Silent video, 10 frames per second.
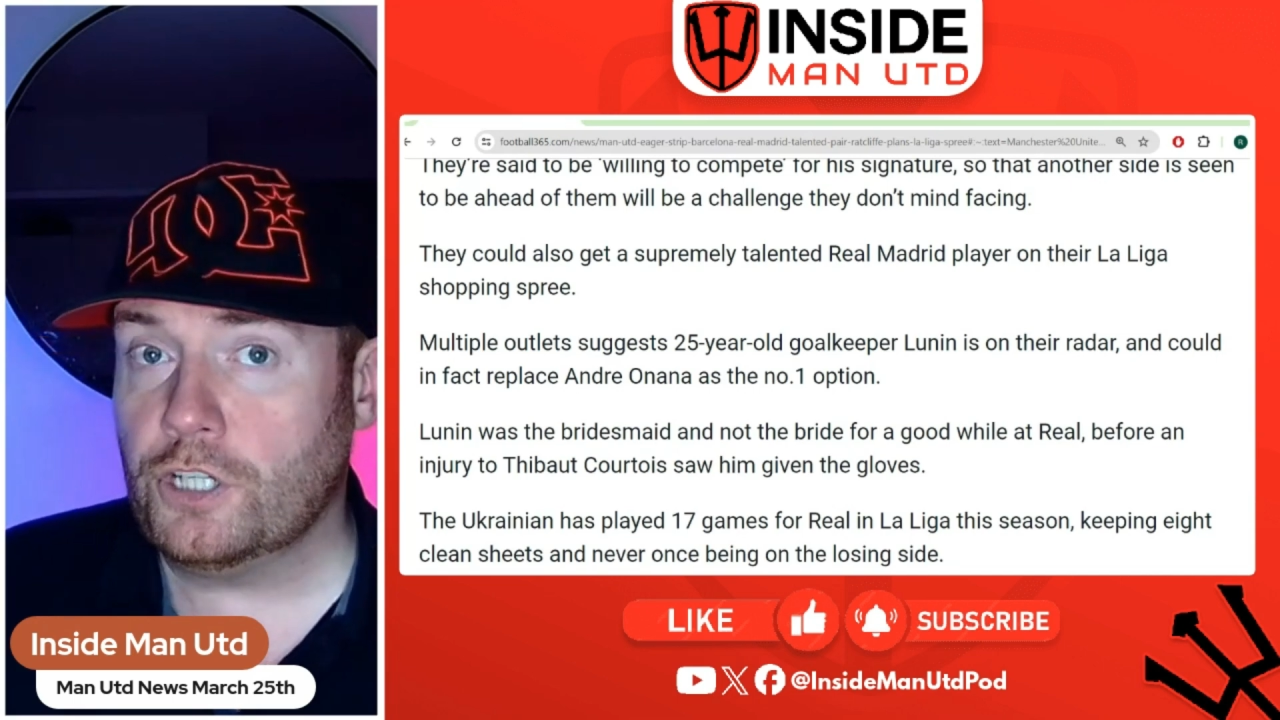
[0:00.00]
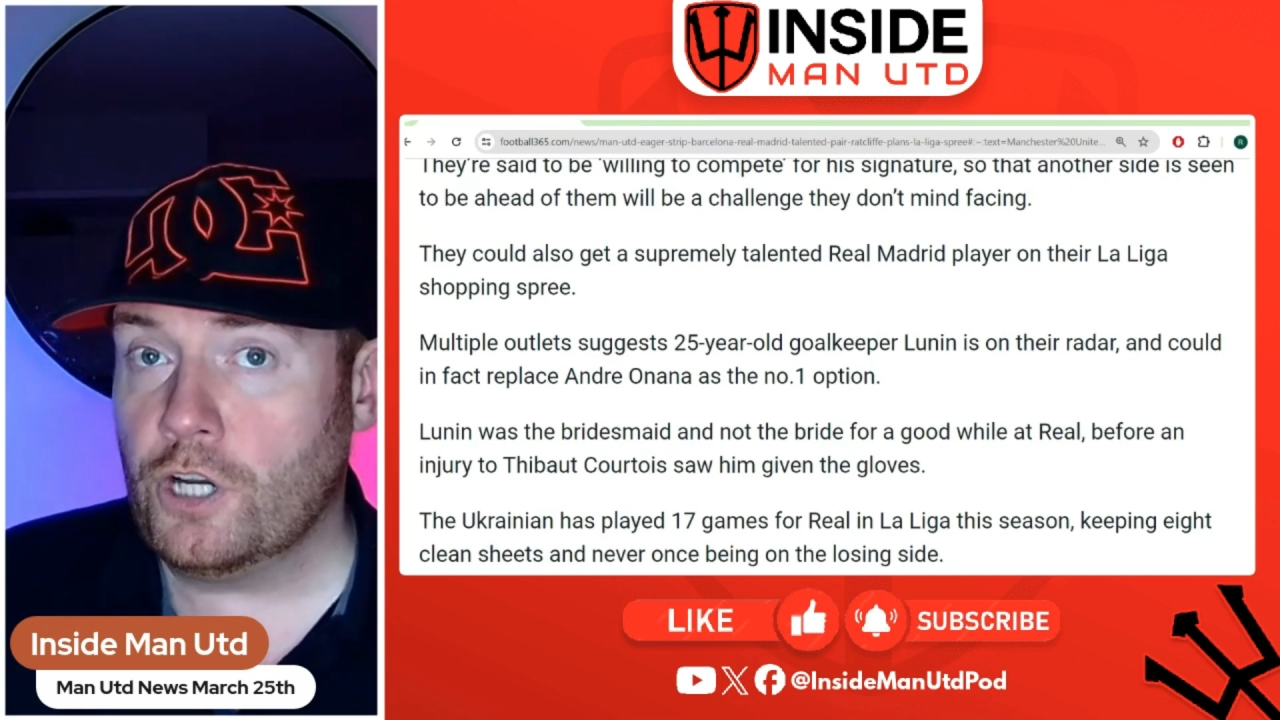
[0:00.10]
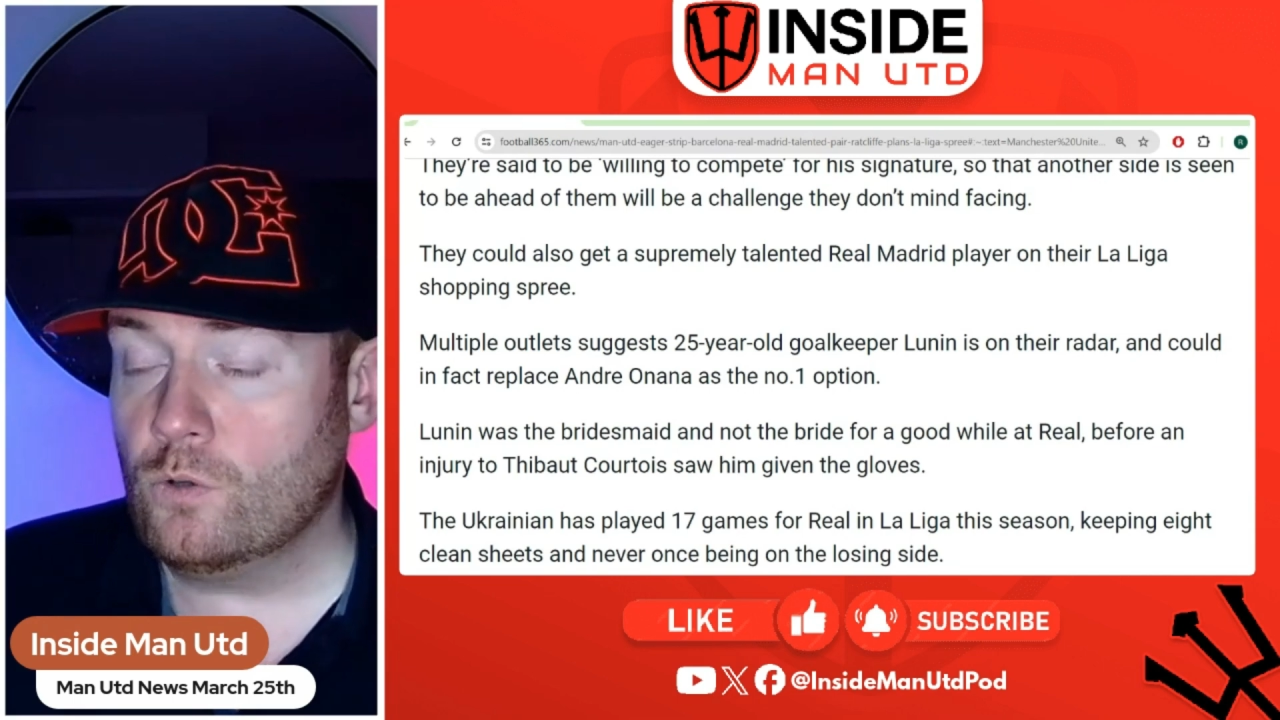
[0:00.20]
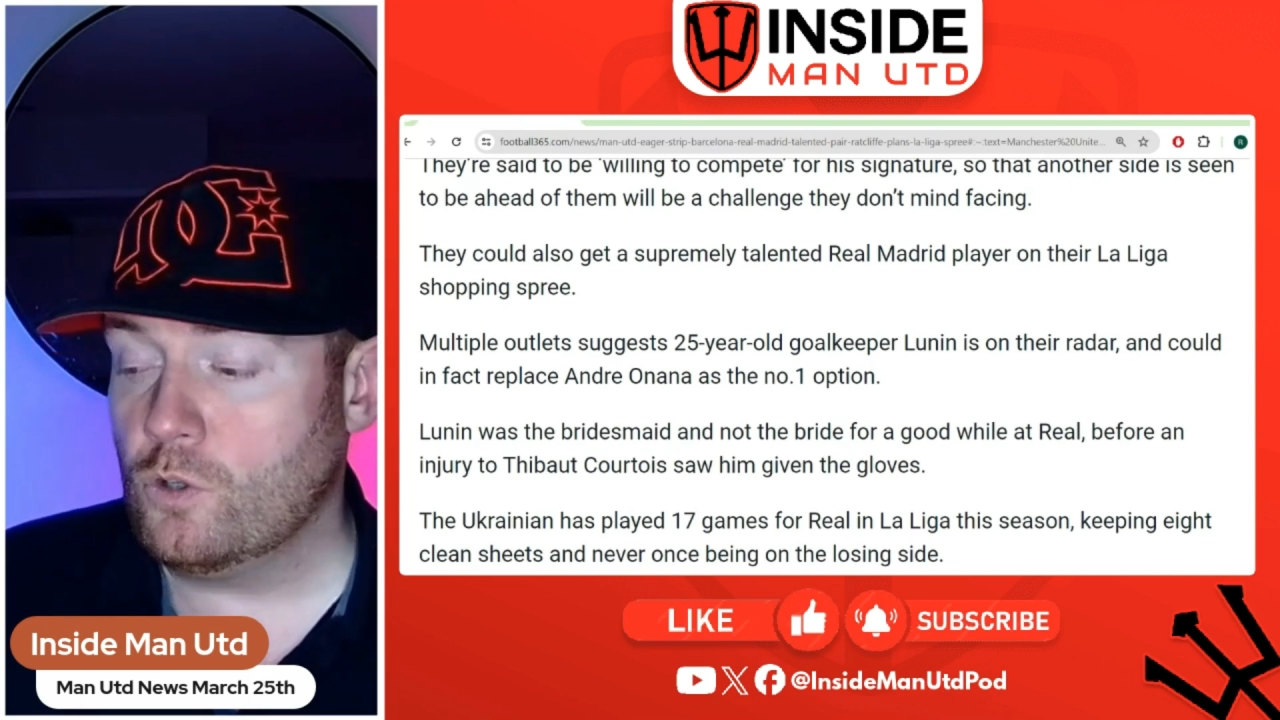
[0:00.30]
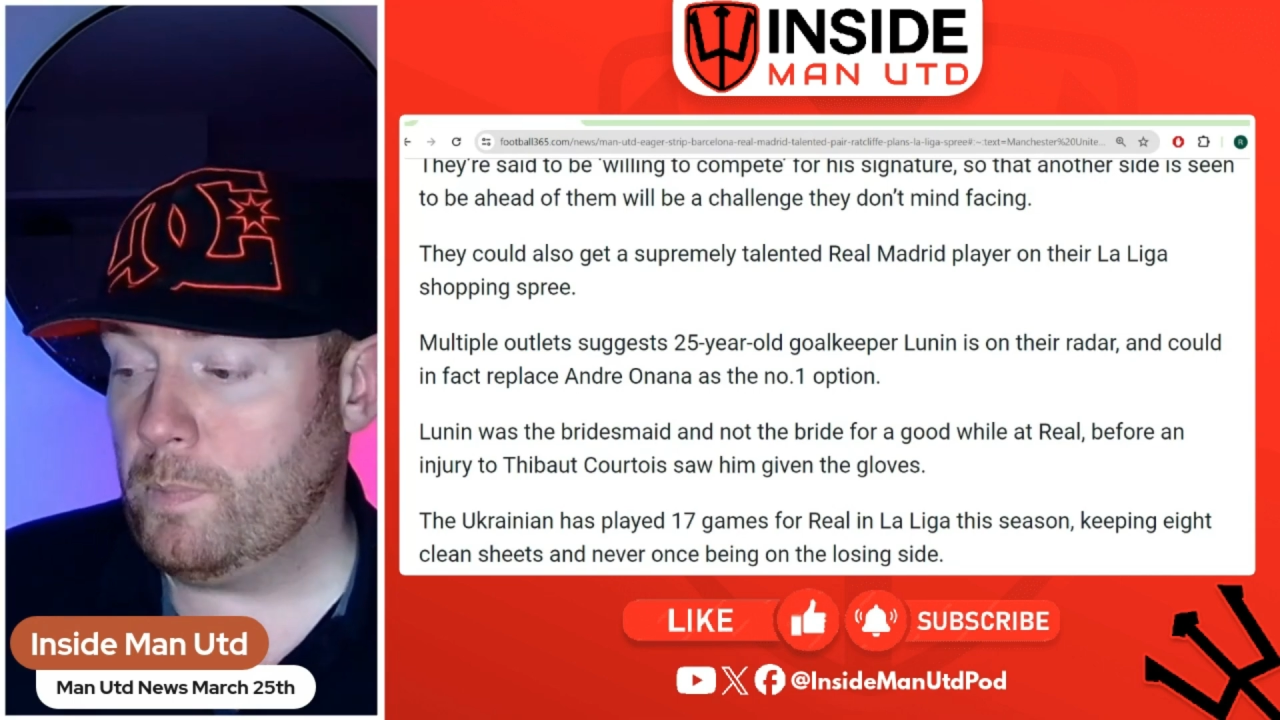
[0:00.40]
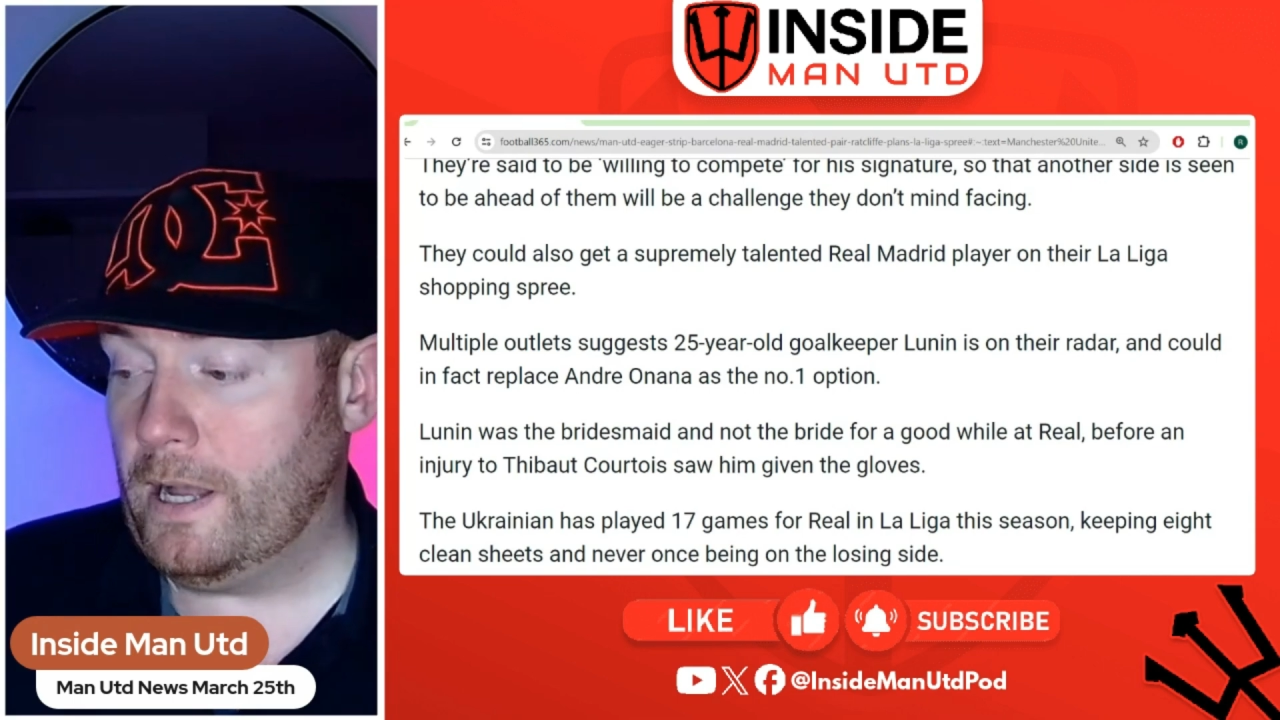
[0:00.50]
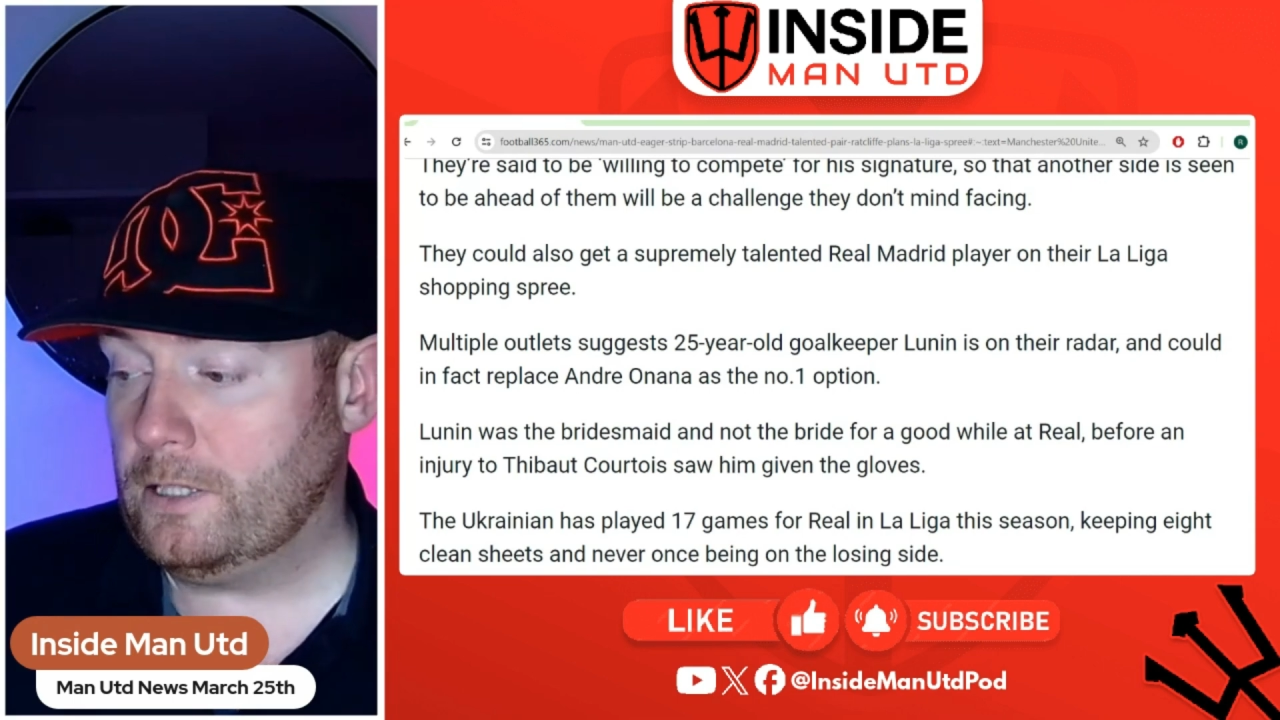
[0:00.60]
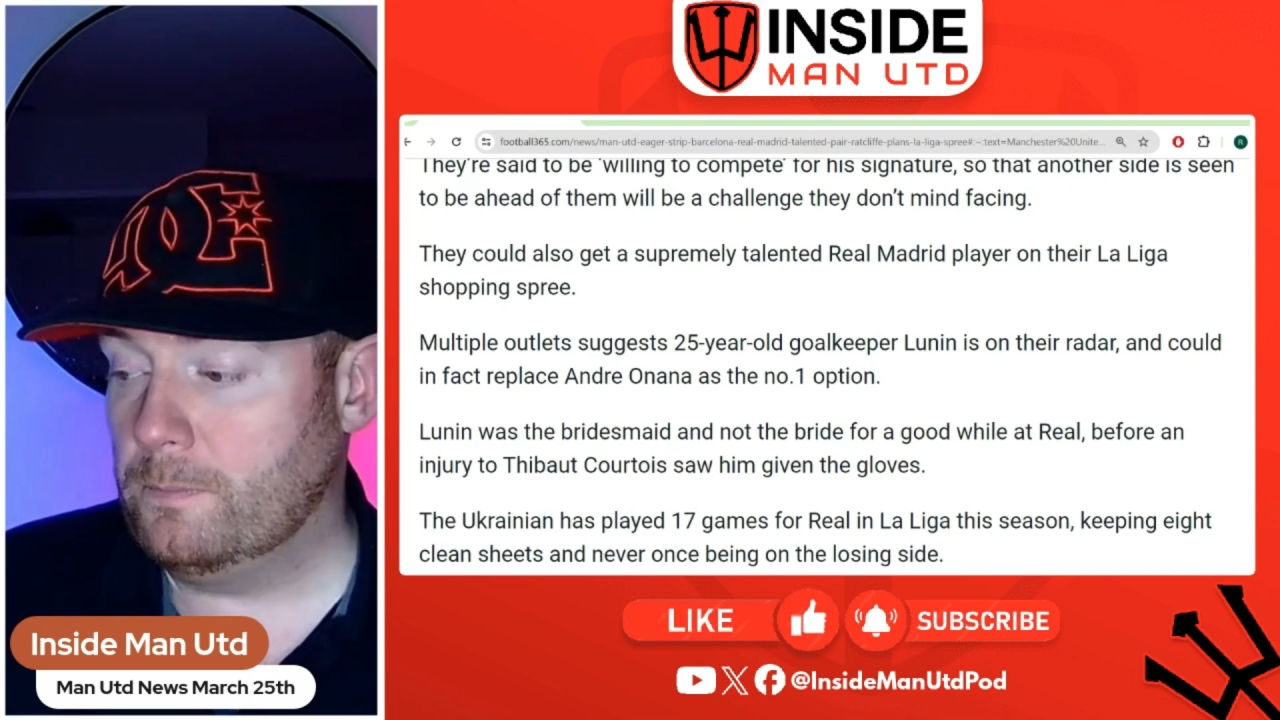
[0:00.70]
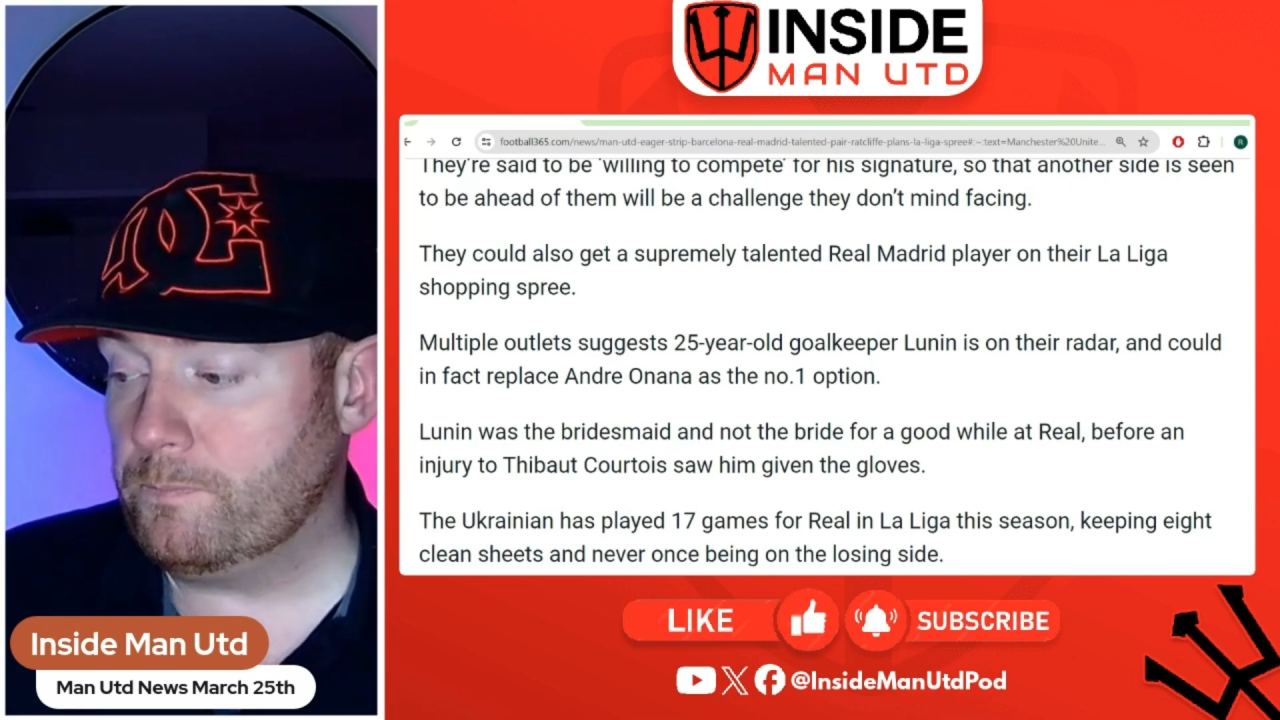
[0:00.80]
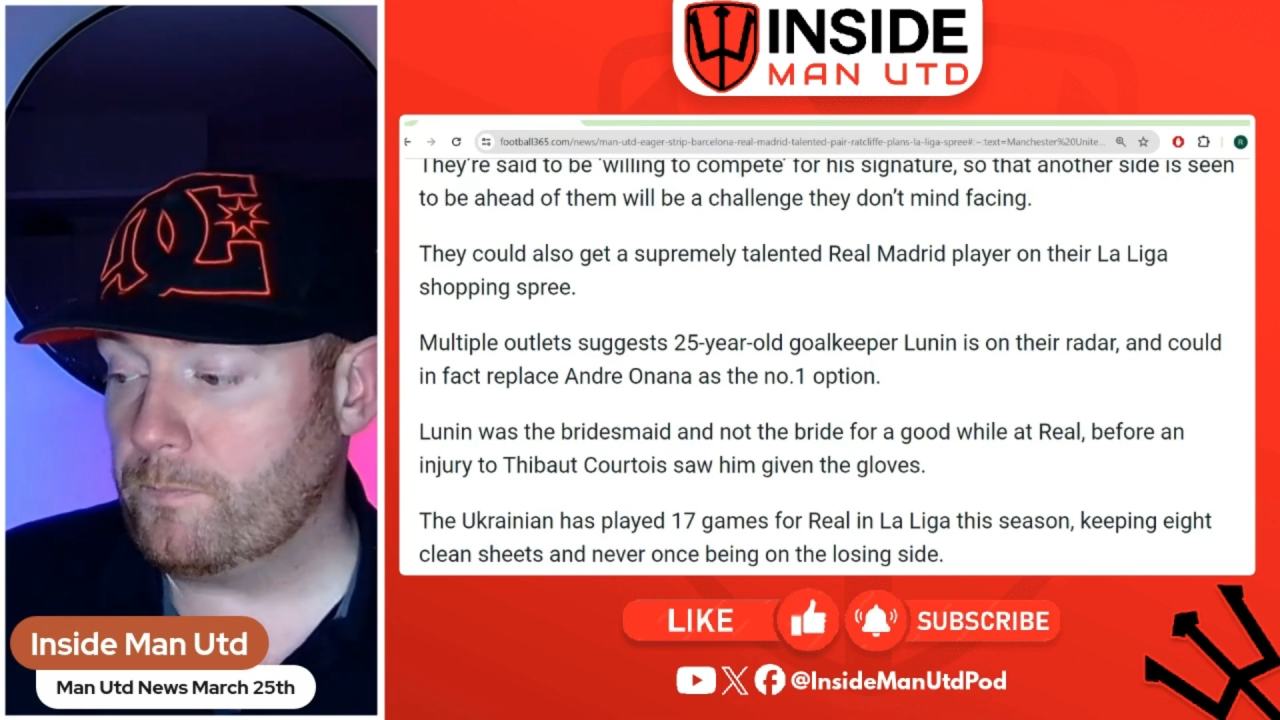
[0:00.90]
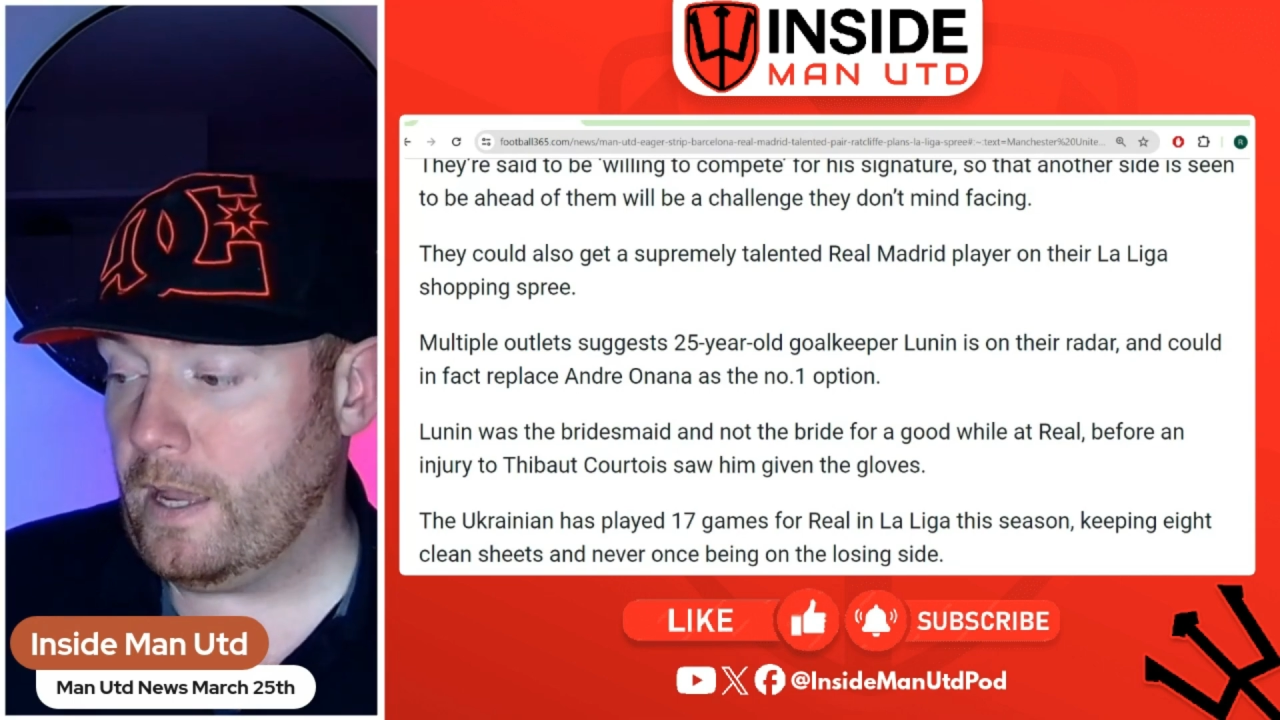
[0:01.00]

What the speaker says: nose up at them,